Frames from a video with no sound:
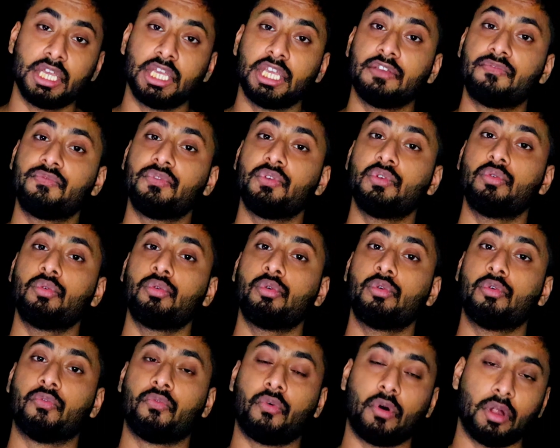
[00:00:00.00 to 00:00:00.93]
if
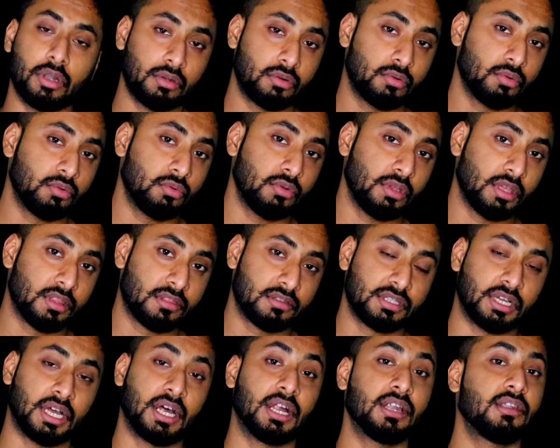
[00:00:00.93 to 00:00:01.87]
you want to
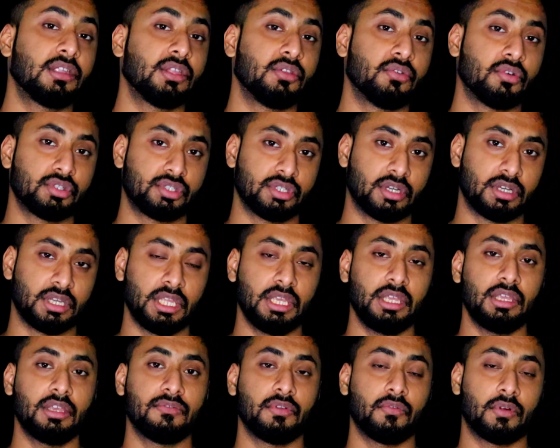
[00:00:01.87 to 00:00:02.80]
start your
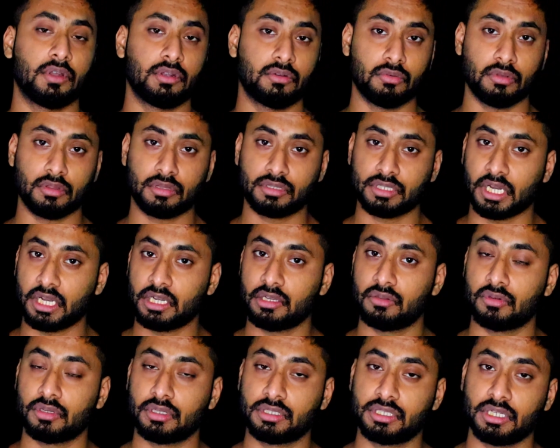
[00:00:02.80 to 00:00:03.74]
journey,
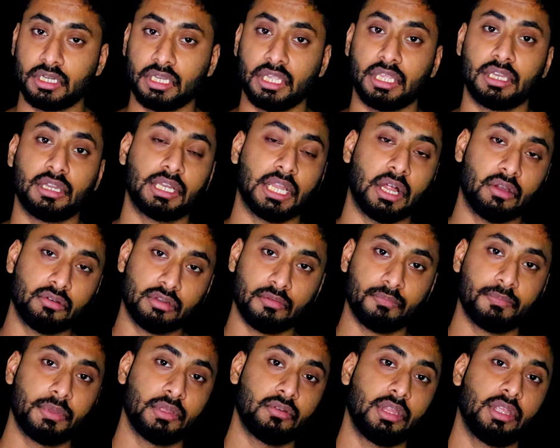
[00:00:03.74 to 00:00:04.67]
in cloud
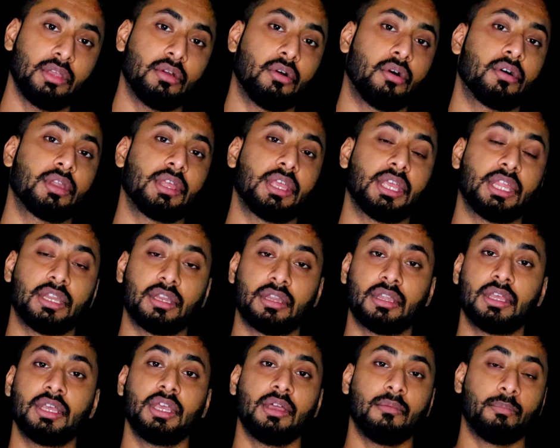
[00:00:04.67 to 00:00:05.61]
computing or
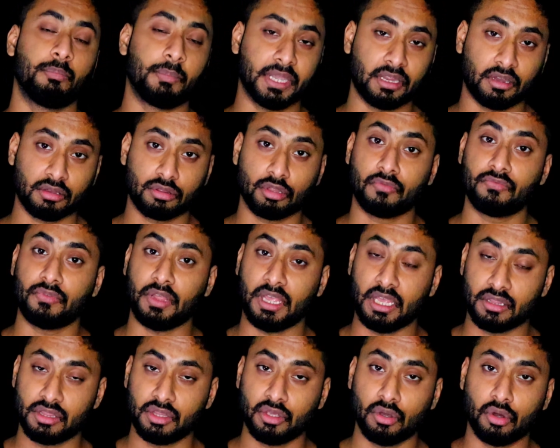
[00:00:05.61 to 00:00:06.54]
in Microsoft
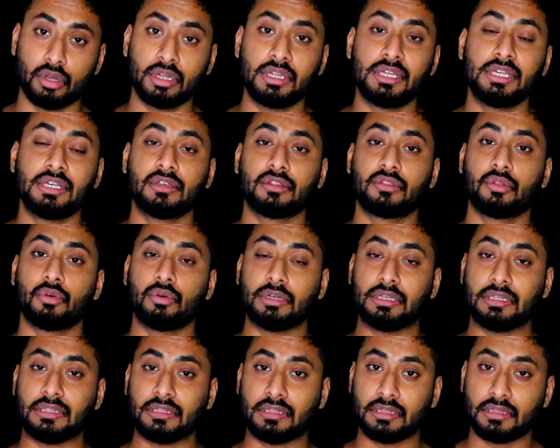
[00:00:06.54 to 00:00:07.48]
Azure, so
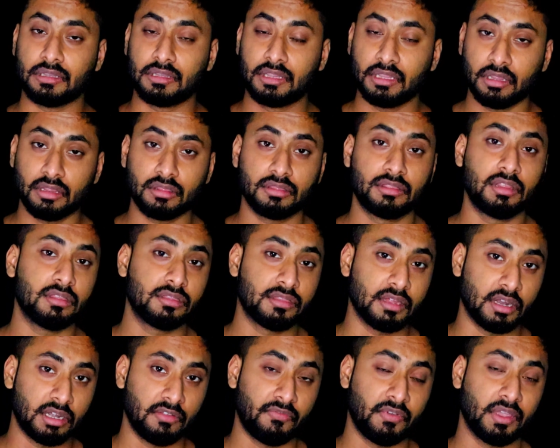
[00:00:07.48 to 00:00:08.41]
this
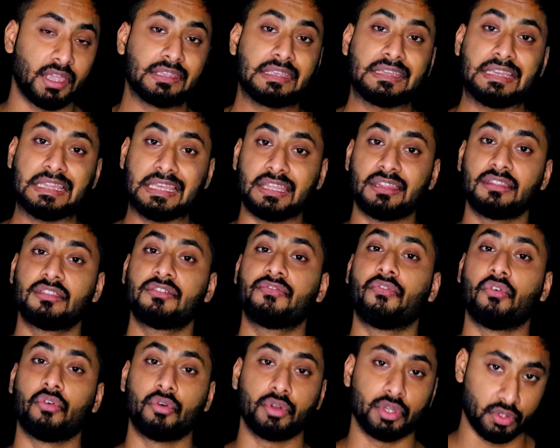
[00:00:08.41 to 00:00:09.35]
certification is
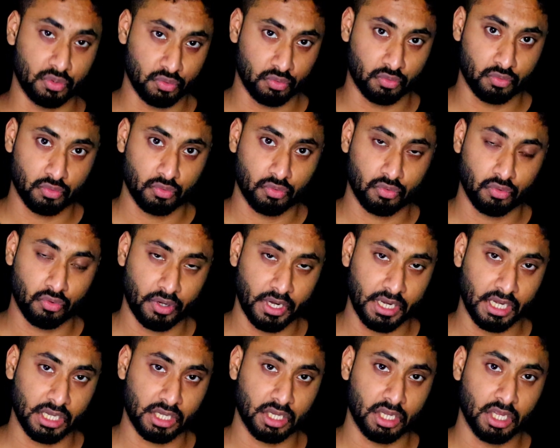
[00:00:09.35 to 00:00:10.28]
for you,
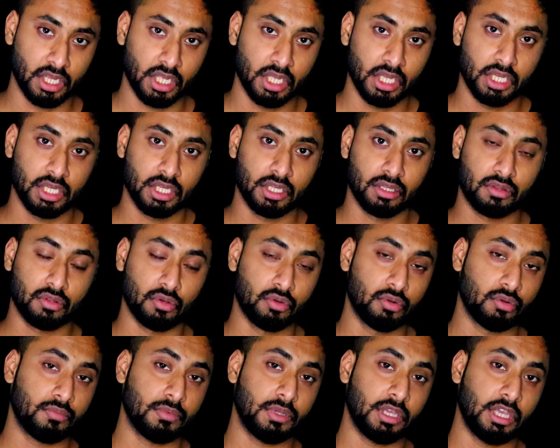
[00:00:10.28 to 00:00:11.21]
right?
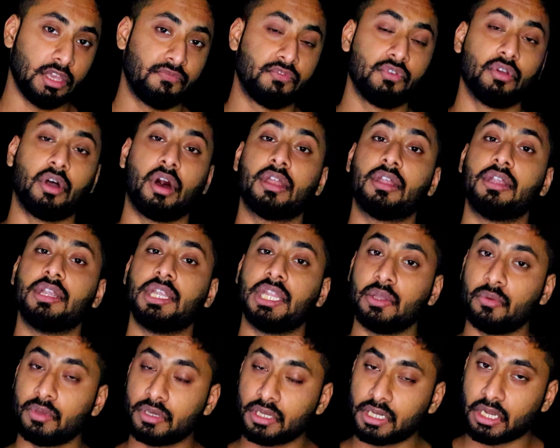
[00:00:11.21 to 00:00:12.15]
So if you are
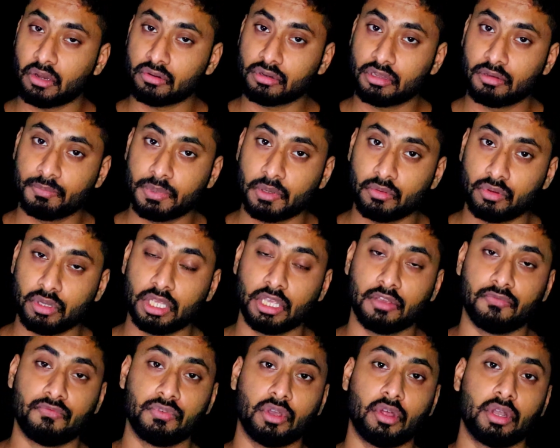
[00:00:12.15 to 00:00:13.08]
new in cloud computing,
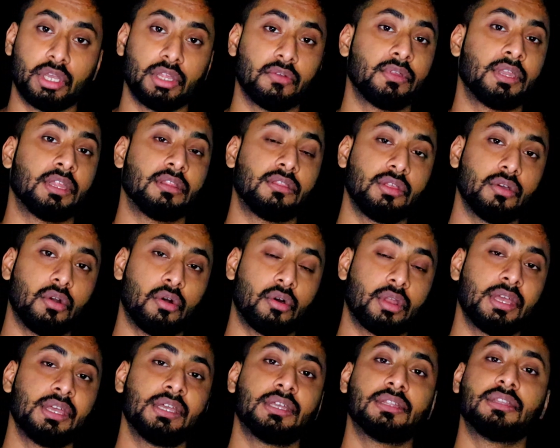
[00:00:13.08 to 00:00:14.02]
if you are new in
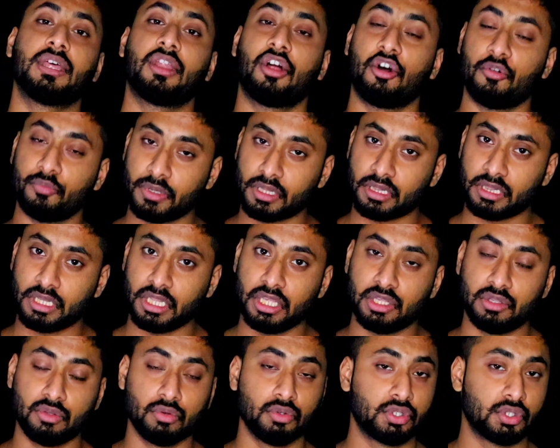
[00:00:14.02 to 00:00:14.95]
Azure, then obviously
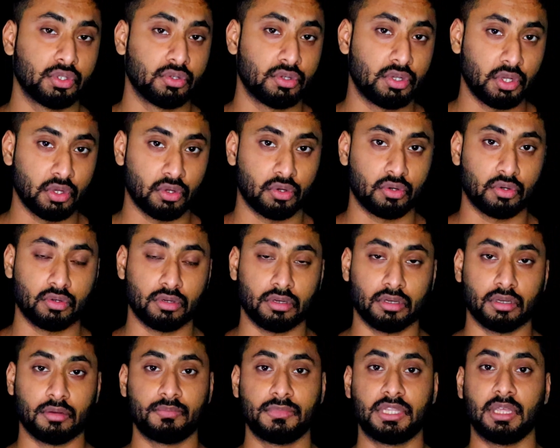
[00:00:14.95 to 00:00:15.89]
you should
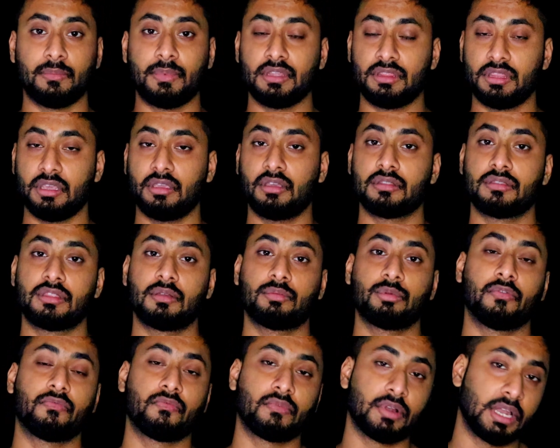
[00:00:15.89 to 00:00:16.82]
know the basic
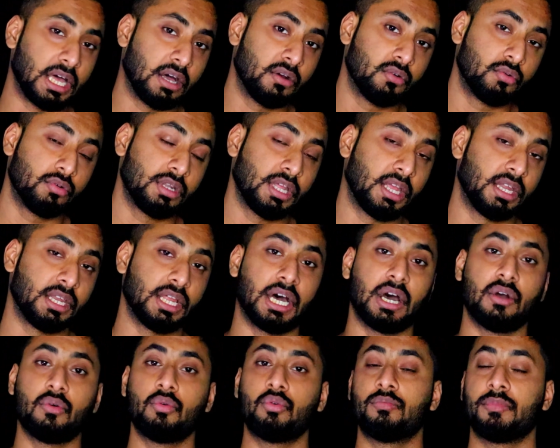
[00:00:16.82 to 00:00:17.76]
concept of cloud and
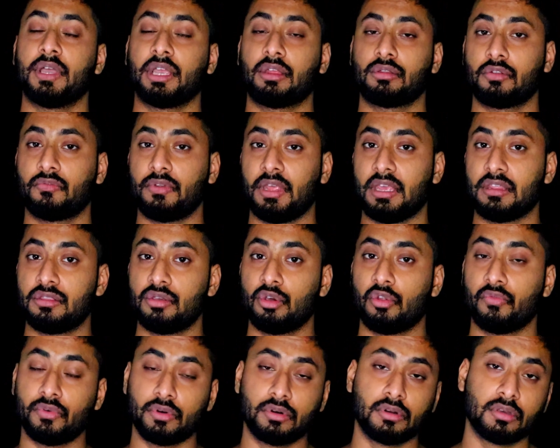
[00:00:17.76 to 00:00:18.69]
how Microsoft
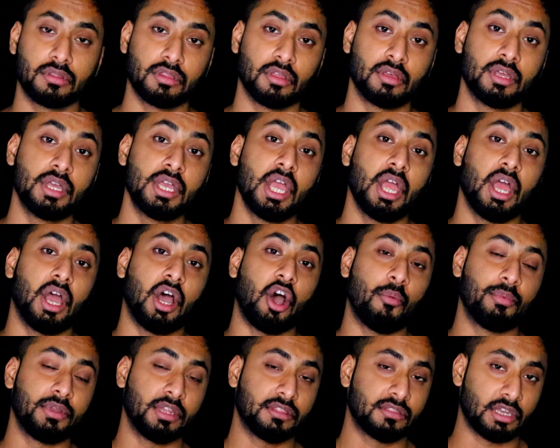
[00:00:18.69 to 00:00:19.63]
Azure works,
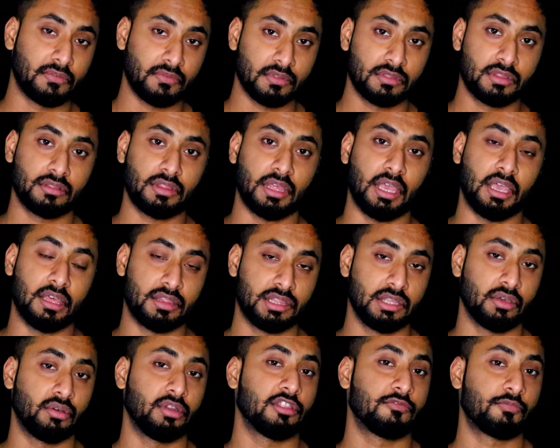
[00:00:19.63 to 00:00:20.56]
how many services
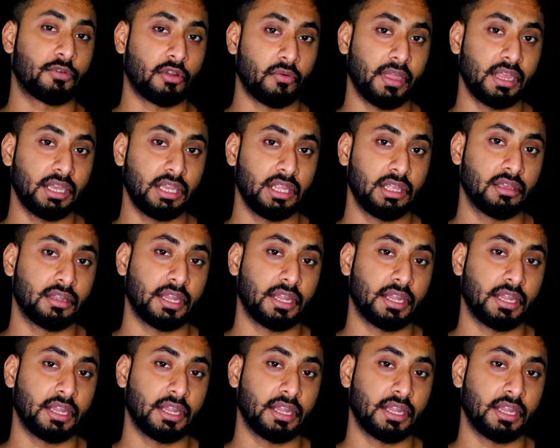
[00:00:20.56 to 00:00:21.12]
Azure is providing,